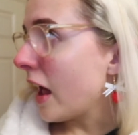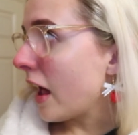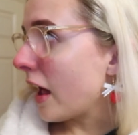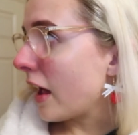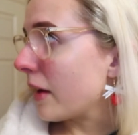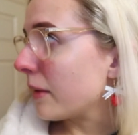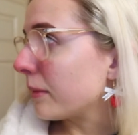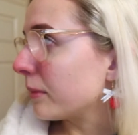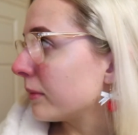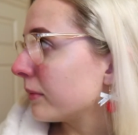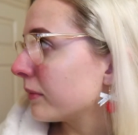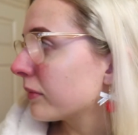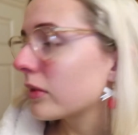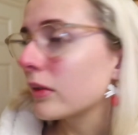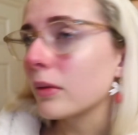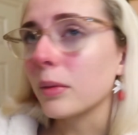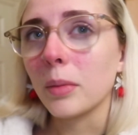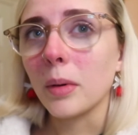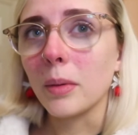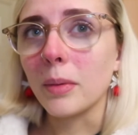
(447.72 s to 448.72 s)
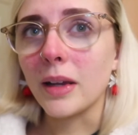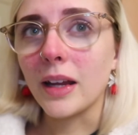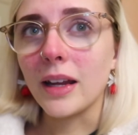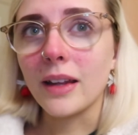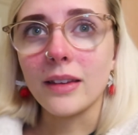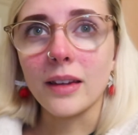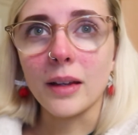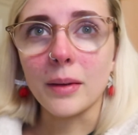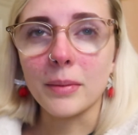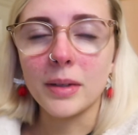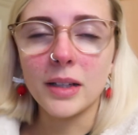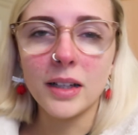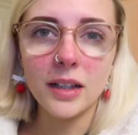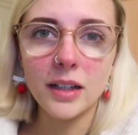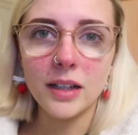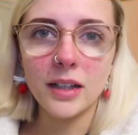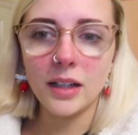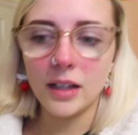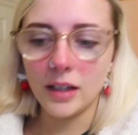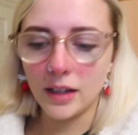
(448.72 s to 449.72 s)
Probably eat some
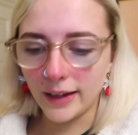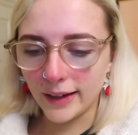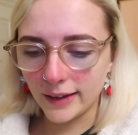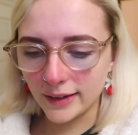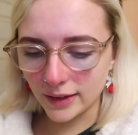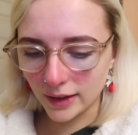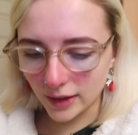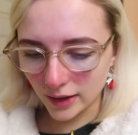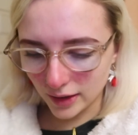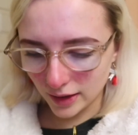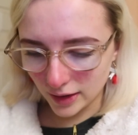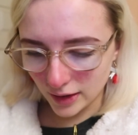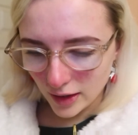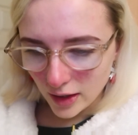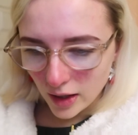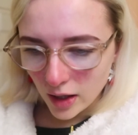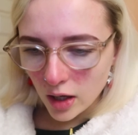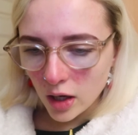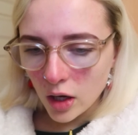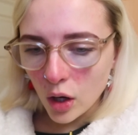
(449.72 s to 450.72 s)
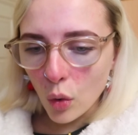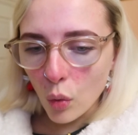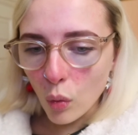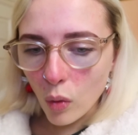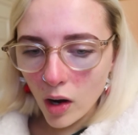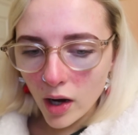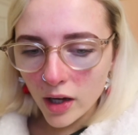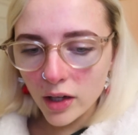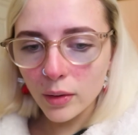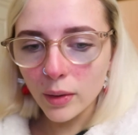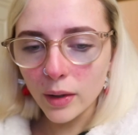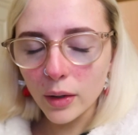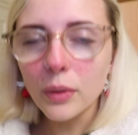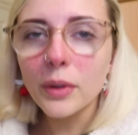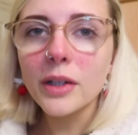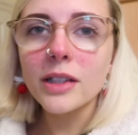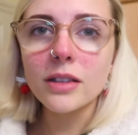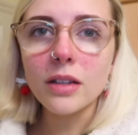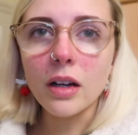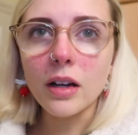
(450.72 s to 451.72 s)
later. Why do I
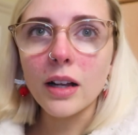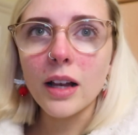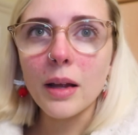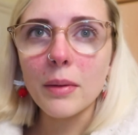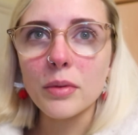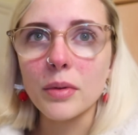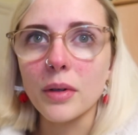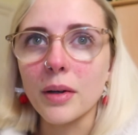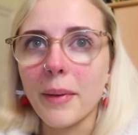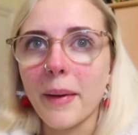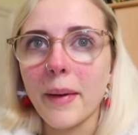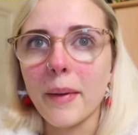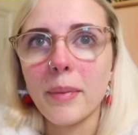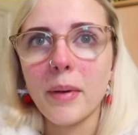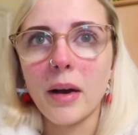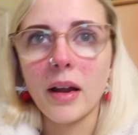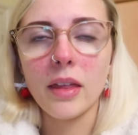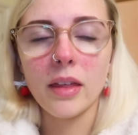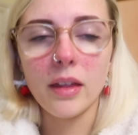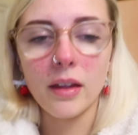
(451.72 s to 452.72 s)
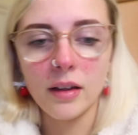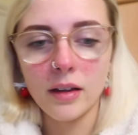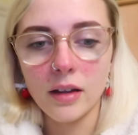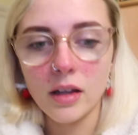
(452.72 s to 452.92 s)
always start clips when I'm out of breath?